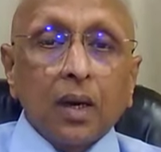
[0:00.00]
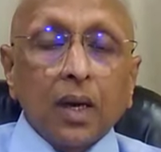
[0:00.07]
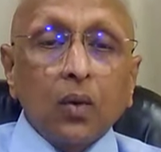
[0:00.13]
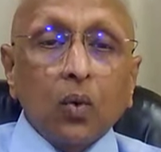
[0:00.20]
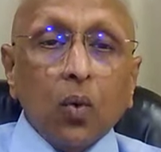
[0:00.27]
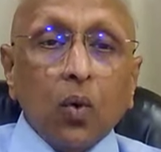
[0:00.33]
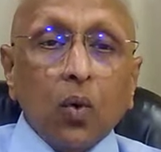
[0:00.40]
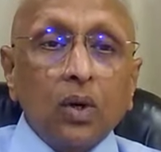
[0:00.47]

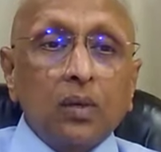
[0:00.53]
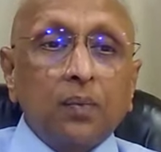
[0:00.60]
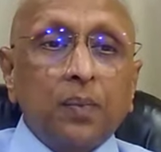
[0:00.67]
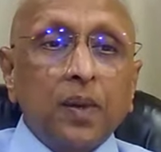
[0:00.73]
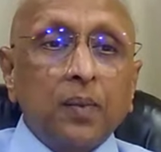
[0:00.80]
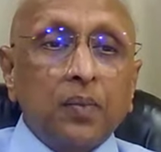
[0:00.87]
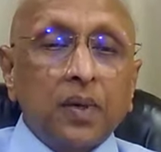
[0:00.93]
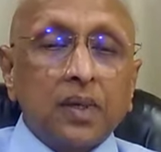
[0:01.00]
In old
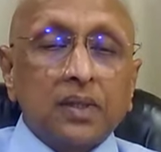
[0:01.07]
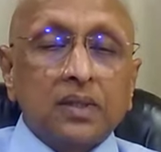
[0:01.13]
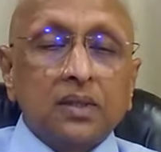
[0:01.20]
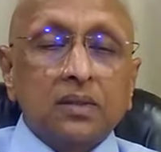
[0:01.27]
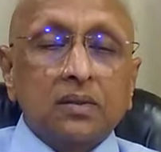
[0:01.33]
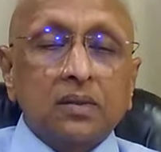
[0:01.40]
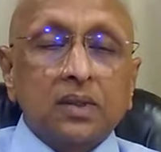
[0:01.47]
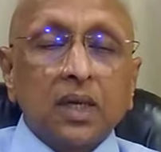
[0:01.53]
people,
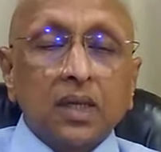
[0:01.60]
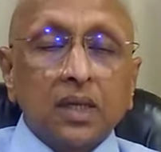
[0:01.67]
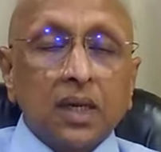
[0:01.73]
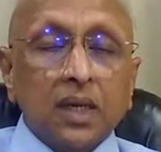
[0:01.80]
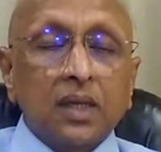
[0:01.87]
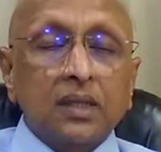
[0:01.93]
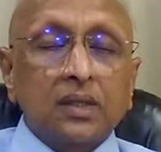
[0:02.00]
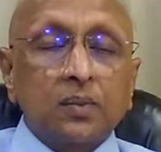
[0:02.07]

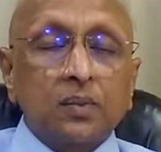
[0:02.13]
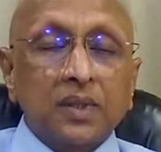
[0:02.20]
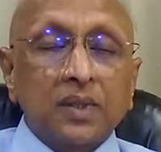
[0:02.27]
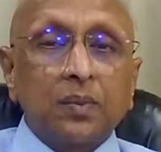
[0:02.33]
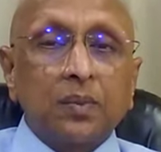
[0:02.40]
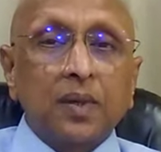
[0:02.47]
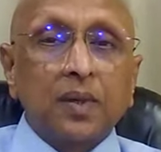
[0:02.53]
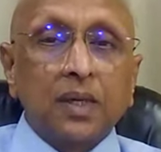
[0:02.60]
generally,
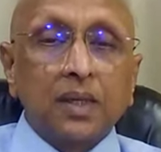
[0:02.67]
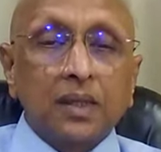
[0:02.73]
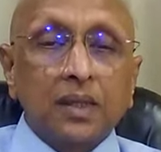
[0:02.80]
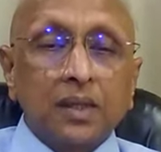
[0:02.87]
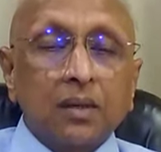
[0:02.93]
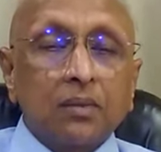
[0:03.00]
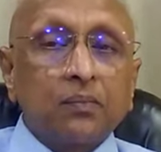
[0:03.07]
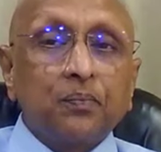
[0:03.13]
specifically,
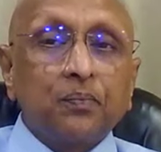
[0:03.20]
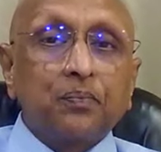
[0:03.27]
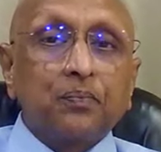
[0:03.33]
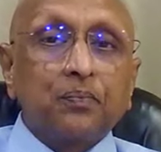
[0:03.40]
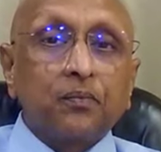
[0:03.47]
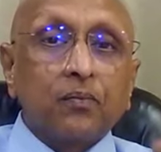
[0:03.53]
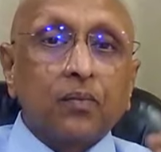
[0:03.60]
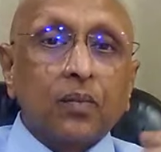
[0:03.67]
the
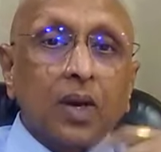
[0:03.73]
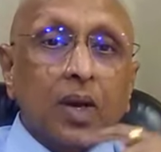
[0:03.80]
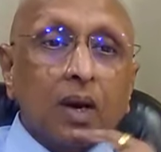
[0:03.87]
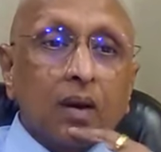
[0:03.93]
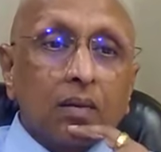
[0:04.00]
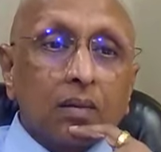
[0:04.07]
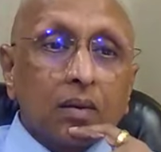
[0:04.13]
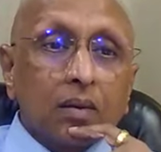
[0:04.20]

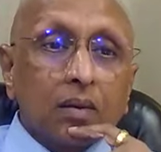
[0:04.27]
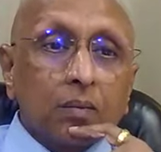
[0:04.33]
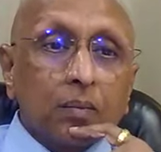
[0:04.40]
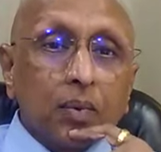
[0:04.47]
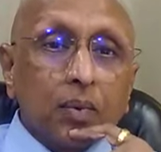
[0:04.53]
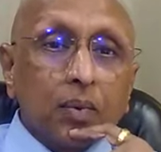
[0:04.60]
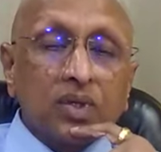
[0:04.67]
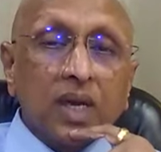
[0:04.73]

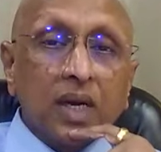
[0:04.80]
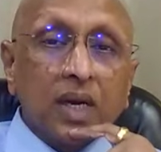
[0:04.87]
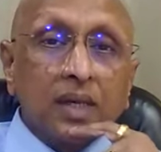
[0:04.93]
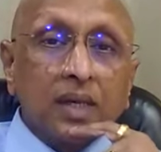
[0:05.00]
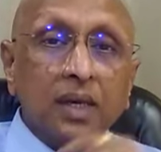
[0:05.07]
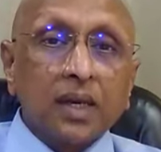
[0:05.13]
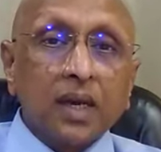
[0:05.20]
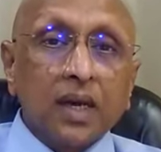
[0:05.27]

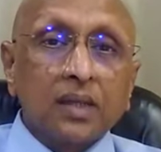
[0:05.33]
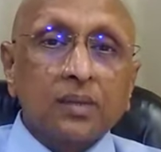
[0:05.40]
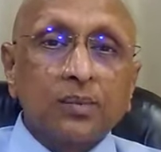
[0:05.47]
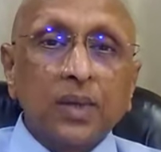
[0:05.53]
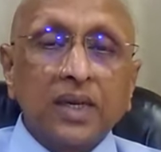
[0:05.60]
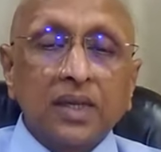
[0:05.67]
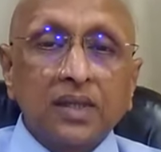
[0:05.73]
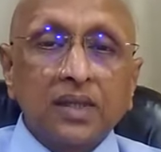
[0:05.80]
prostatic
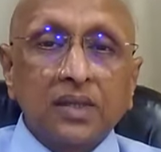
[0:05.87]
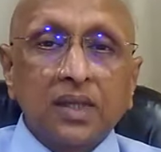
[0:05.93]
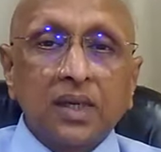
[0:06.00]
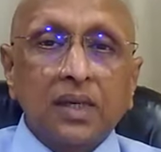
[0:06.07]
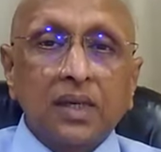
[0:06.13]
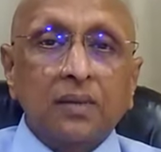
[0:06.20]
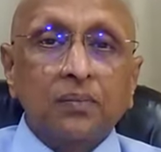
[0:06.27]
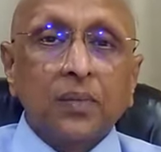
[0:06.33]
enlargement is
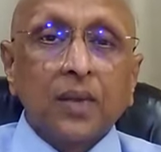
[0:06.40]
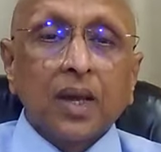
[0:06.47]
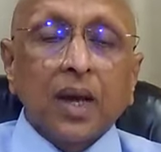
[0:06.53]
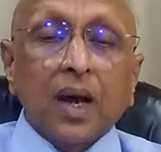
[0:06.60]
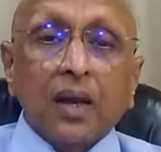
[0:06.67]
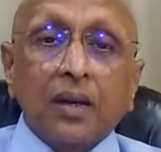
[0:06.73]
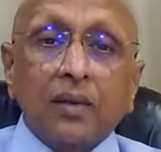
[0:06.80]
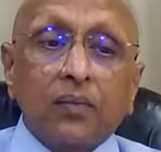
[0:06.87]
there.
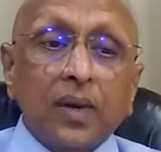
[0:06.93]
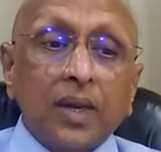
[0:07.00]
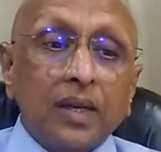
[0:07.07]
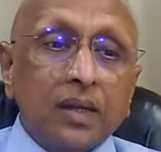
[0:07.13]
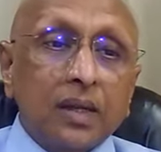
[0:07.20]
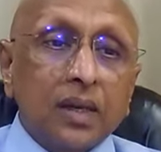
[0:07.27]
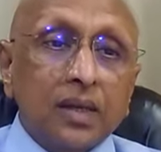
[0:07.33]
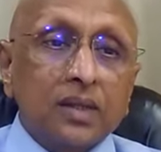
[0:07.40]
And
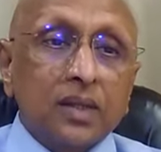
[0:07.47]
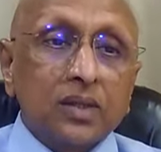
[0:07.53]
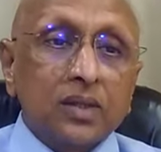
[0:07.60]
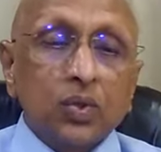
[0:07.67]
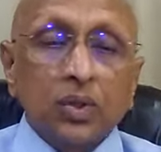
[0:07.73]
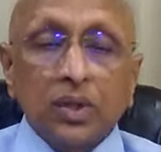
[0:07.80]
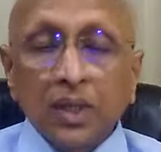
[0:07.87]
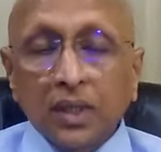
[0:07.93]
when it is
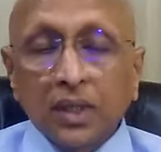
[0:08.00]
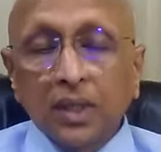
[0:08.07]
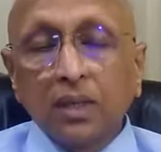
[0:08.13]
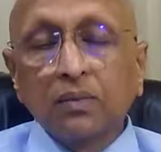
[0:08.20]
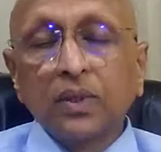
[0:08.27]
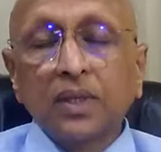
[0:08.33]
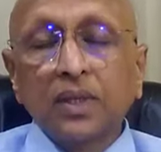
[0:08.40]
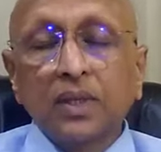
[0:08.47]

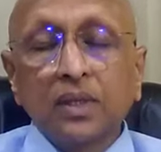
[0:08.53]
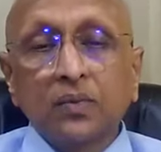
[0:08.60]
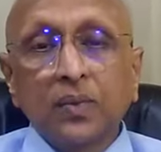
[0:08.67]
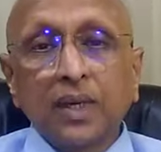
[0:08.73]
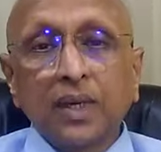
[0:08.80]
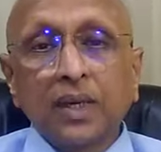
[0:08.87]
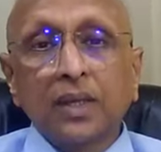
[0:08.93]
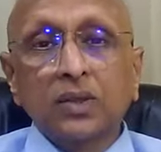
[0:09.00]
associated with this
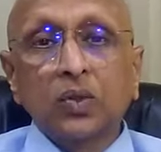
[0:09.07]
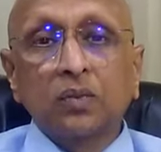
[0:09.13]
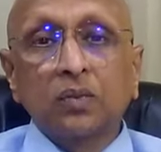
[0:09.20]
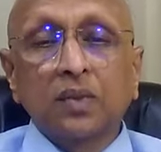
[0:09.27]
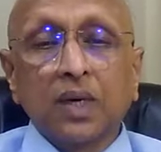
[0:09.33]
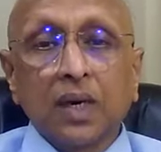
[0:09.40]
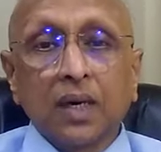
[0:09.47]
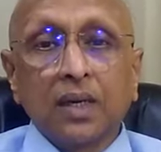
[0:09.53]
weakness
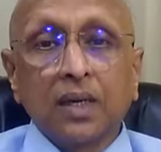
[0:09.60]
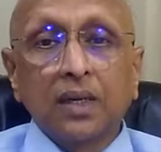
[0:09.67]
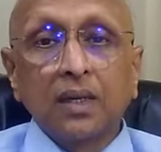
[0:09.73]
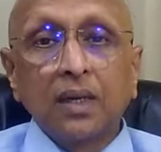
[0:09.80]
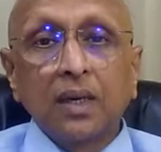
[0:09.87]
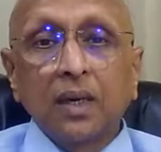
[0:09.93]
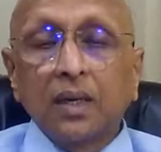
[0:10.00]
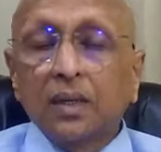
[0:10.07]
of the heart,
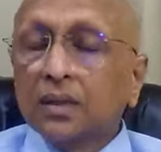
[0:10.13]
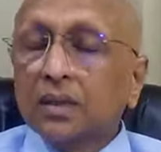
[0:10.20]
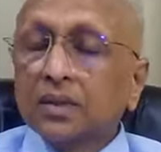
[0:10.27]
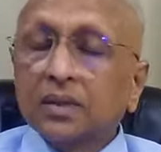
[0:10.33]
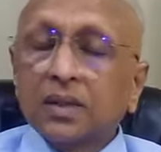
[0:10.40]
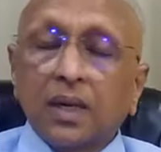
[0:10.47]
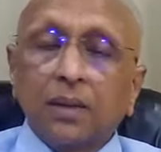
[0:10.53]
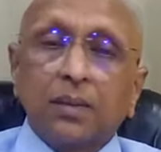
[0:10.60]

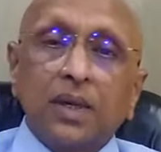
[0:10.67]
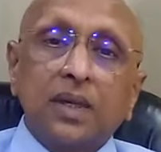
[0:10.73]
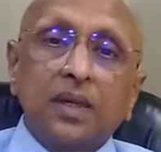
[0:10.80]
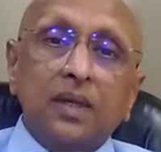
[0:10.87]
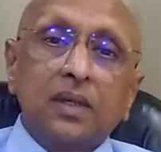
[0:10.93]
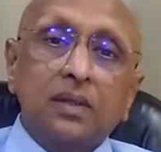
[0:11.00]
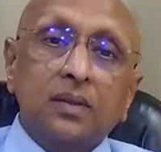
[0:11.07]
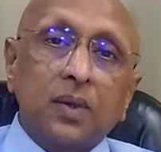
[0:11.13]
this
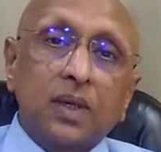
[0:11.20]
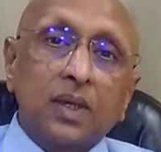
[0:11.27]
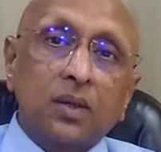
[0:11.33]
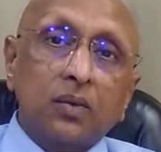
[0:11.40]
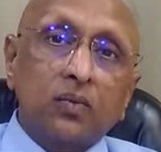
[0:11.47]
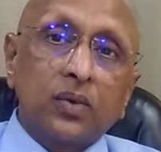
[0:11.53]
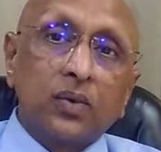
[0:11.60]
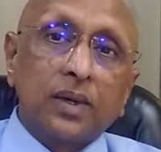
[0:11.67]
remedy is a
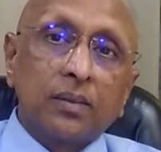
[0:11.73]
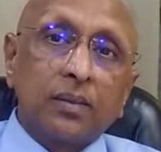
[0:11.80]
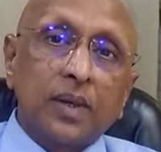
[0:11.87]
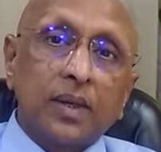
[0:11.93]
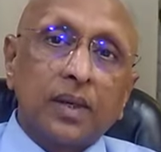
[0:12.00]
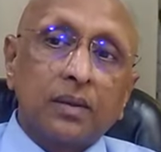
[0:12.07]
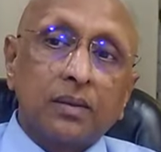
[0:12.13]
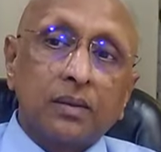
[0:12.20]
wonderful remedy.